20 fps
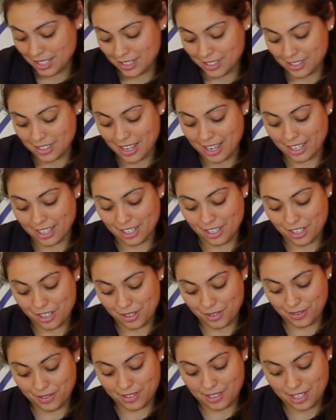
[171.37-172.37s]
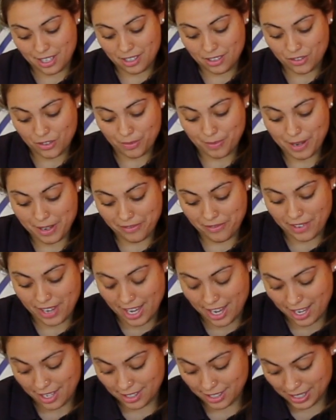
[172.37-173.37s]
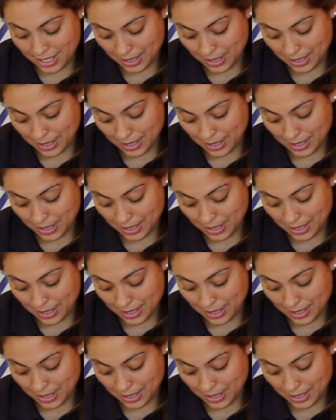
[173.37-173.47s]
So I can use these for my vase.